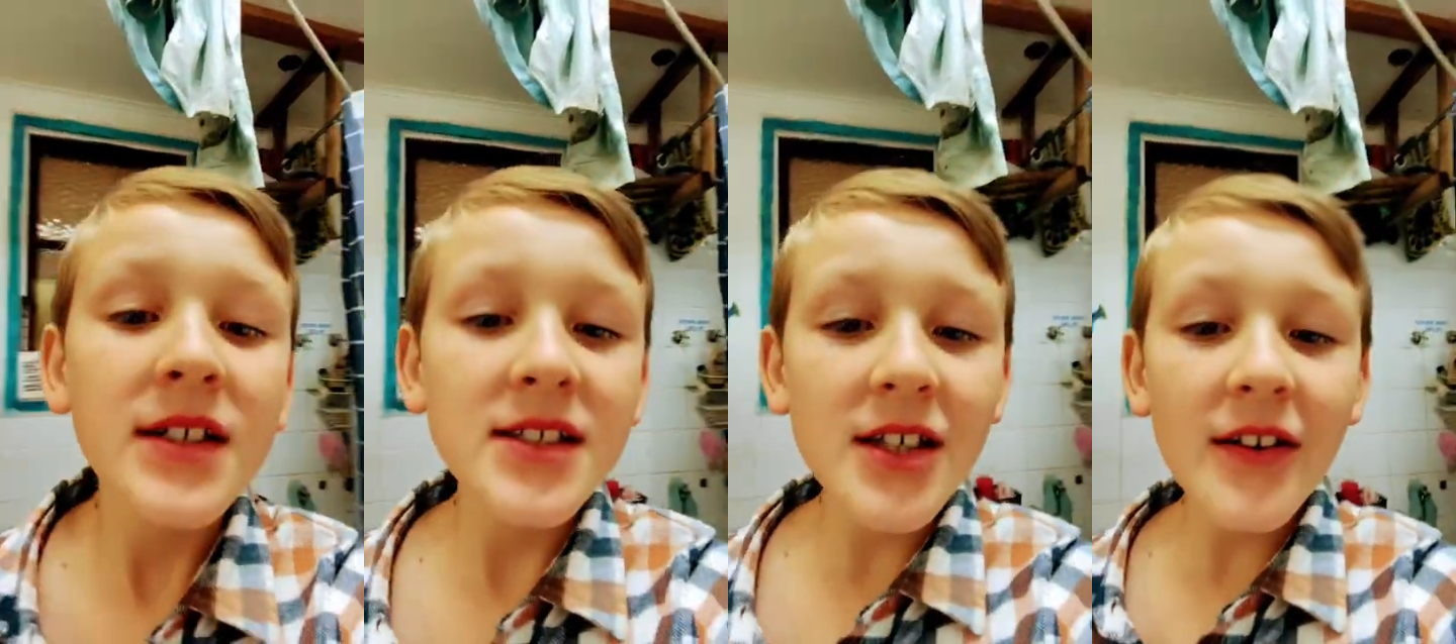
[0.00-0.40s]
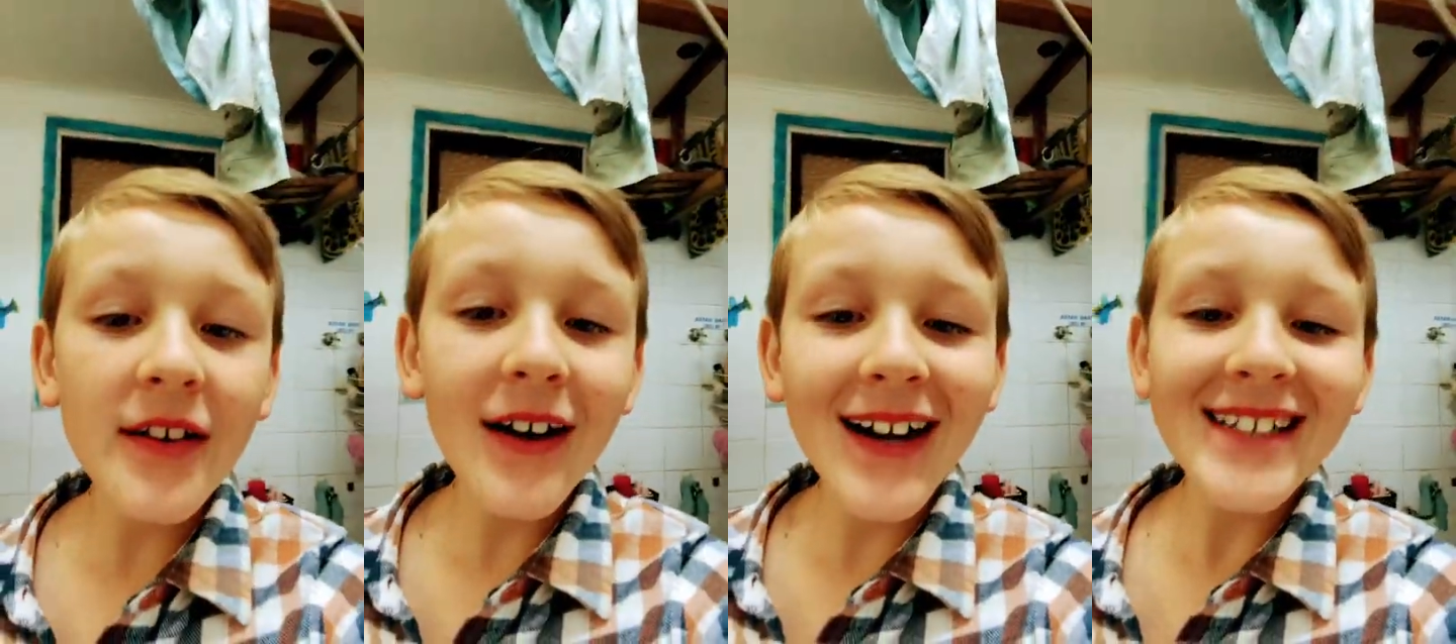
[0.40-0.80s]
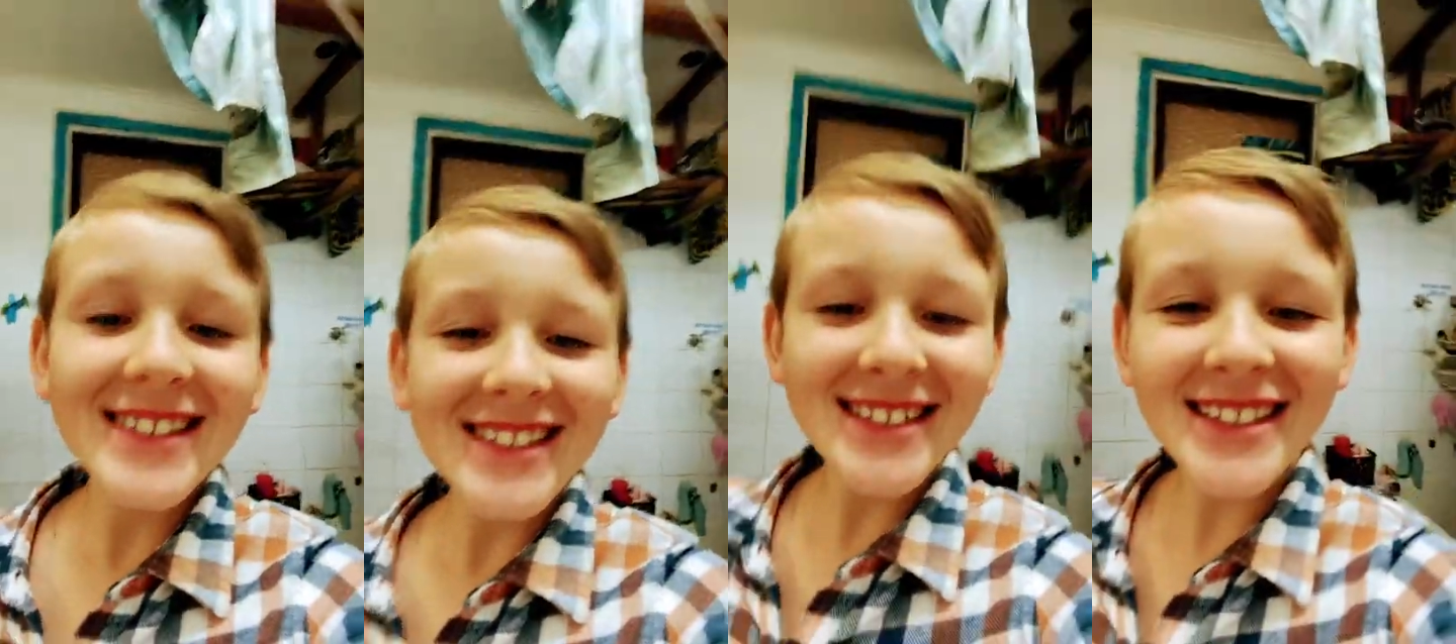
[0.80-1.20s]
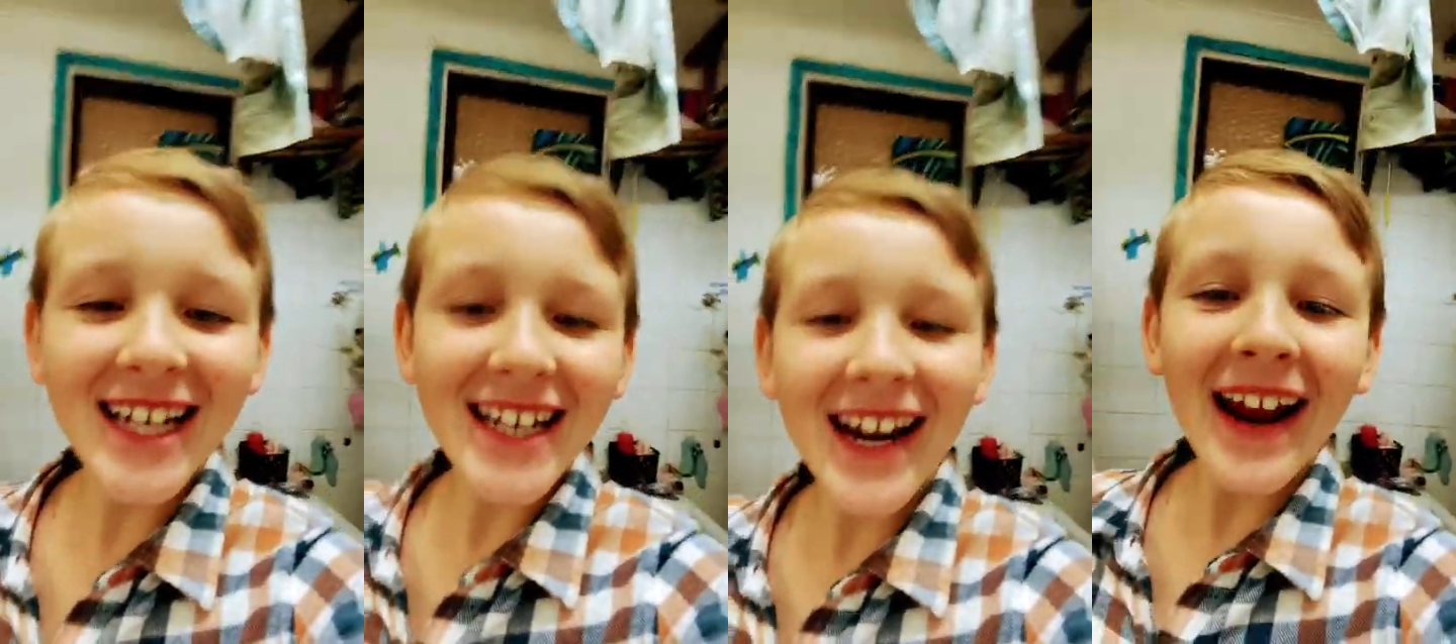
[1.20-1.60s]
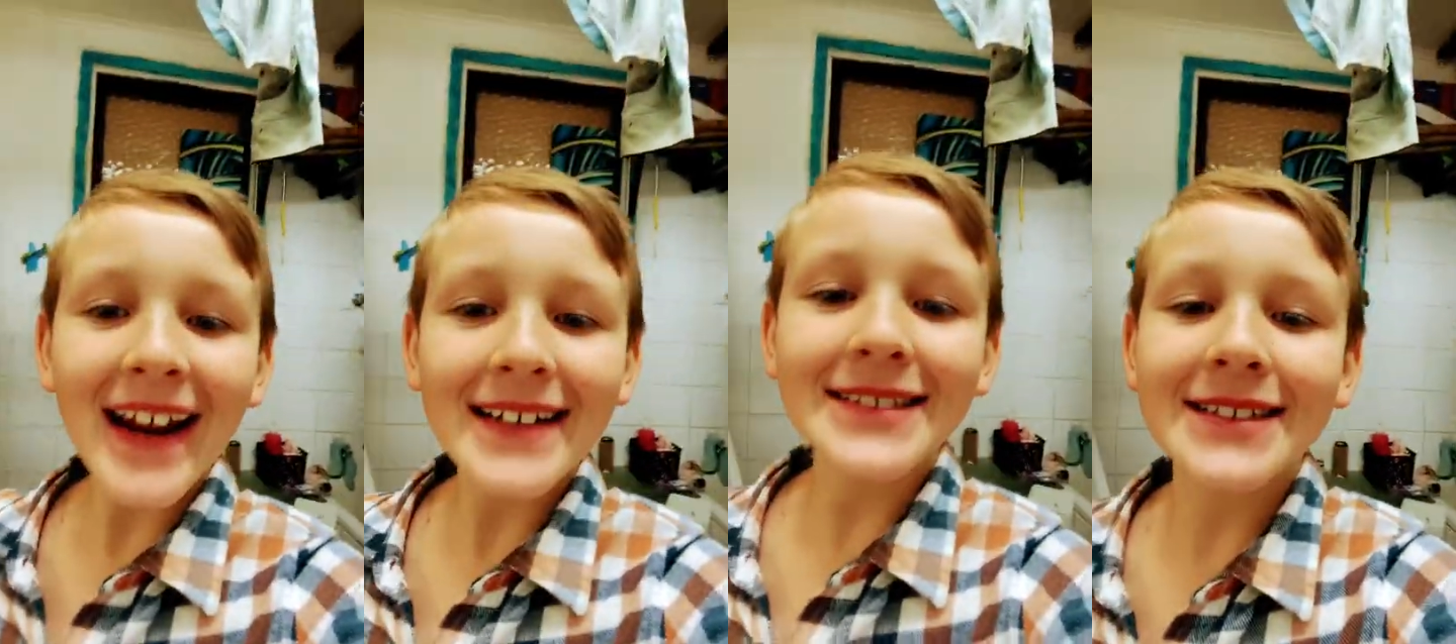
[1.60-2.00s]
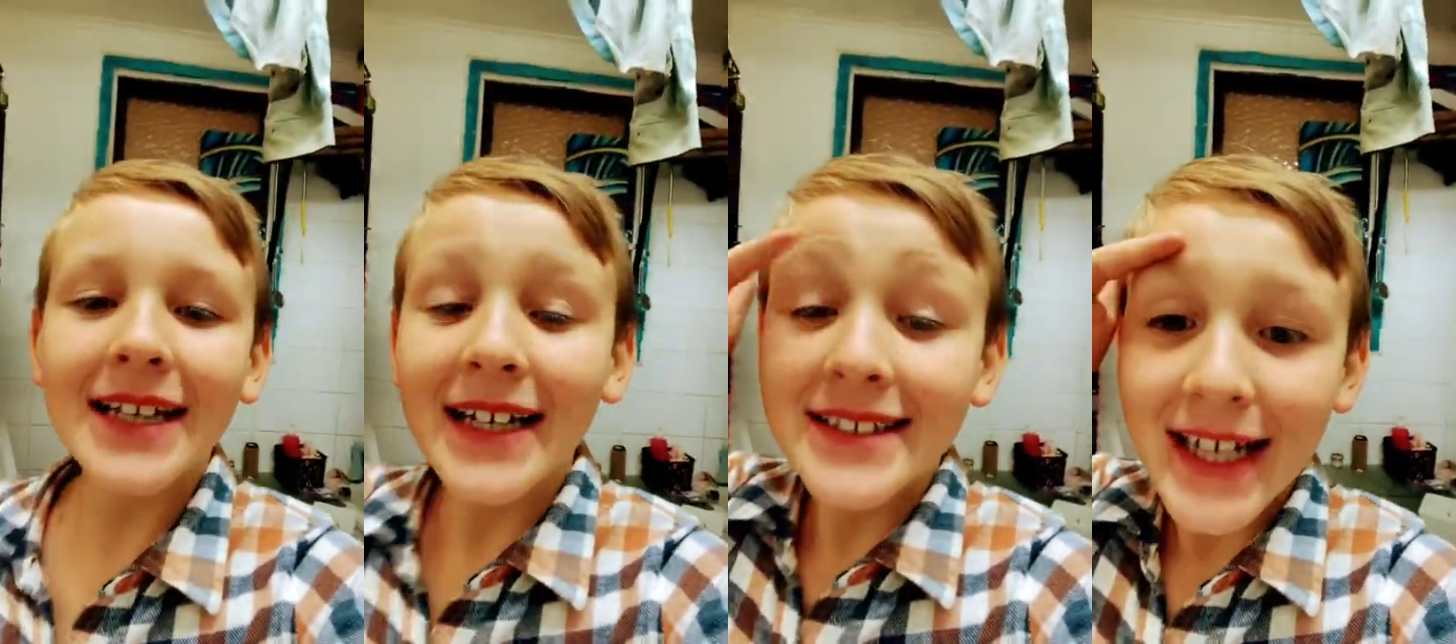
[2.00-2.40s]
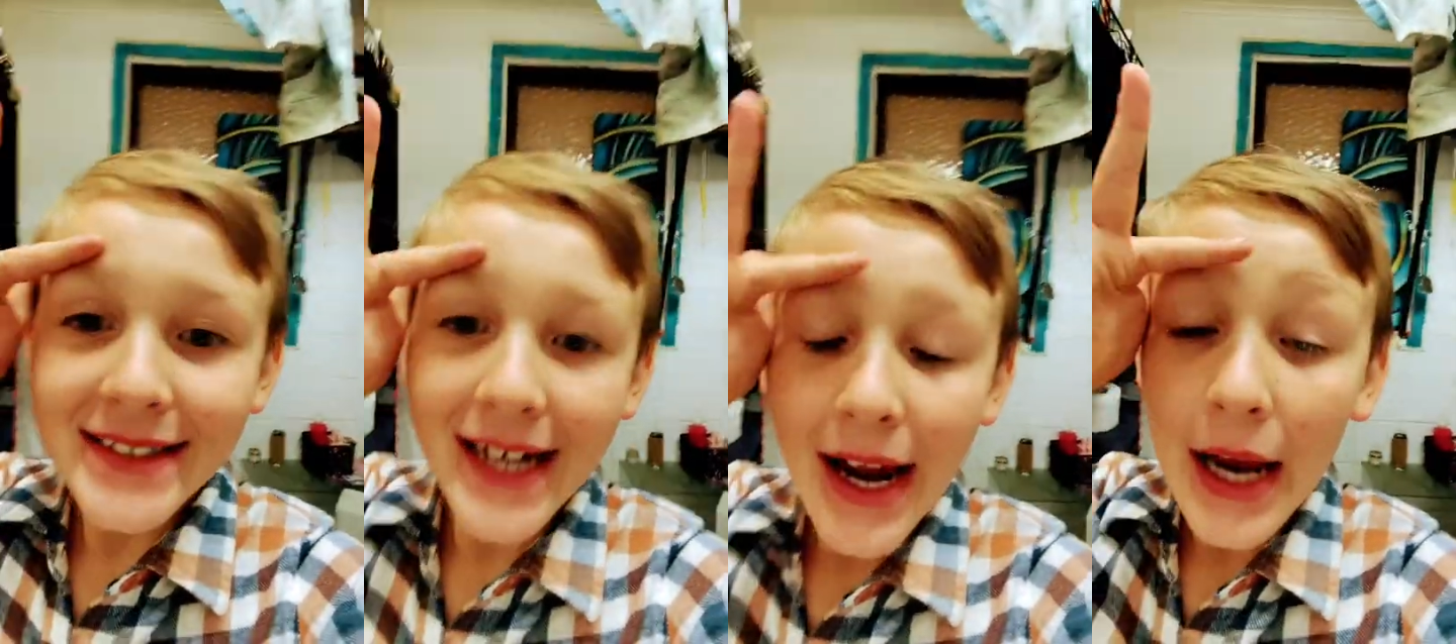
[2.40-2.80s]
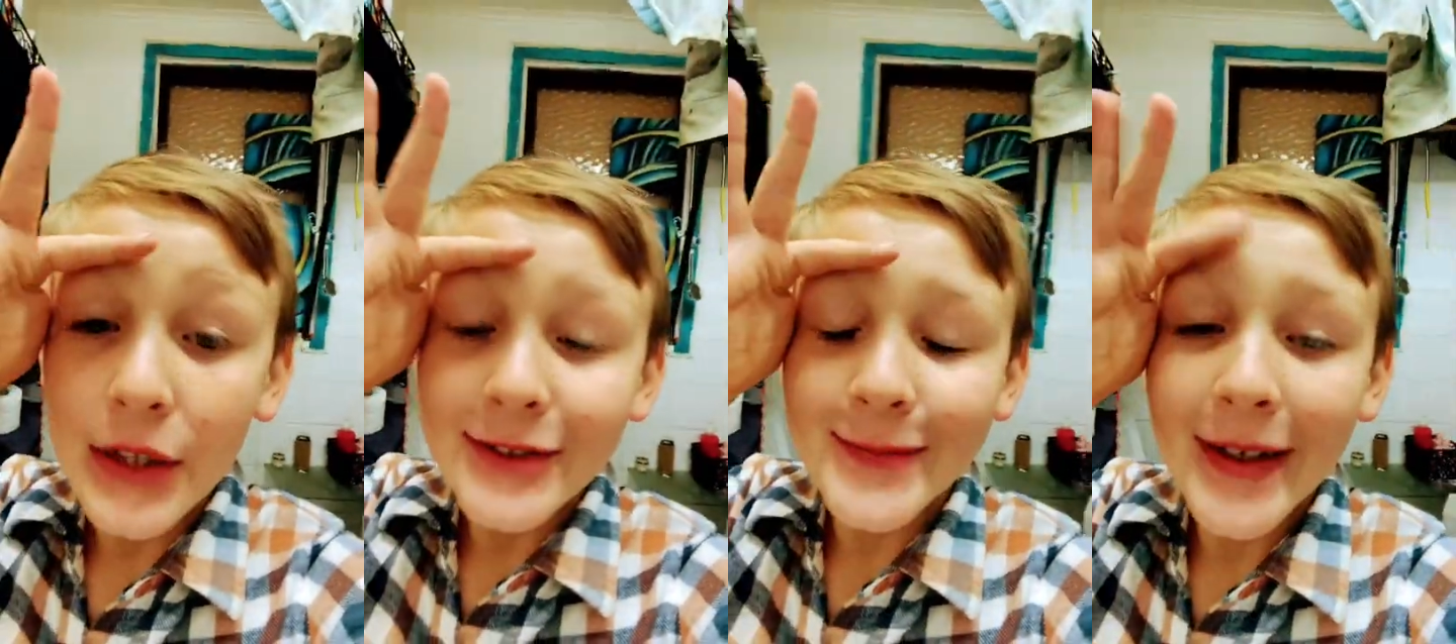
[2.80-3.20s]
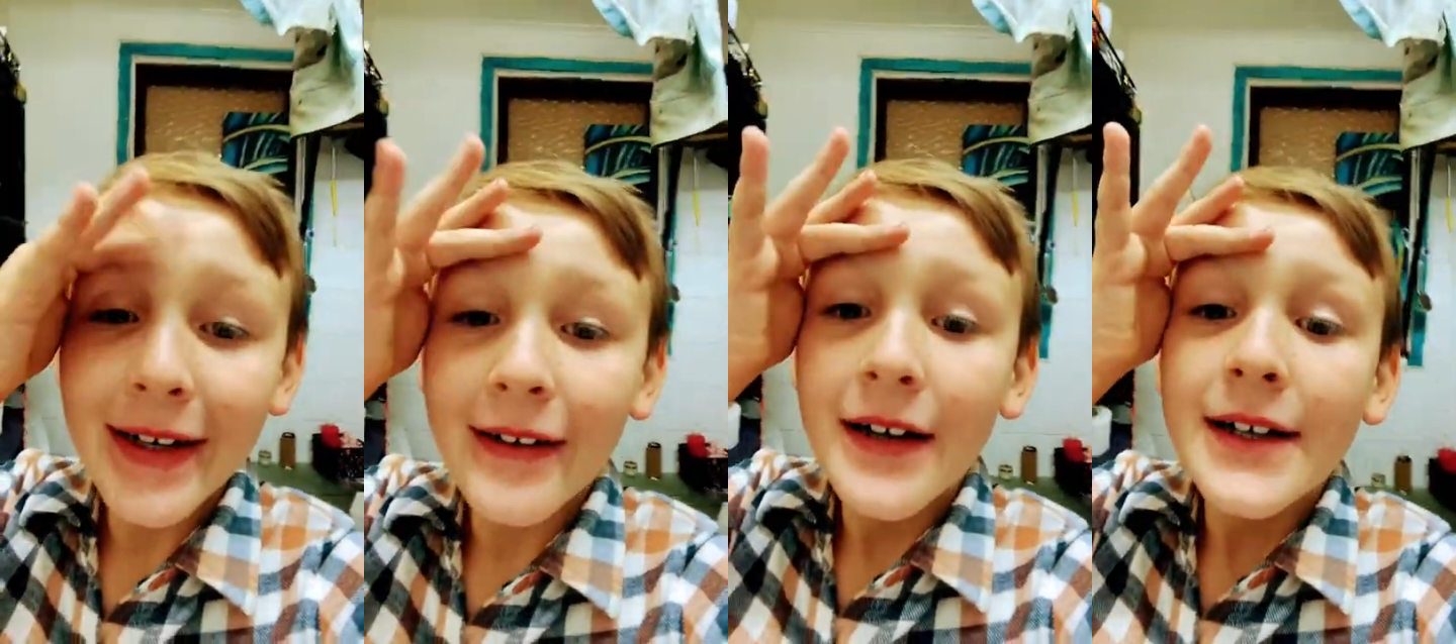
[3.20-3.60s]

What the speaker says: So guys, it's Saturday and yesterday I got to meet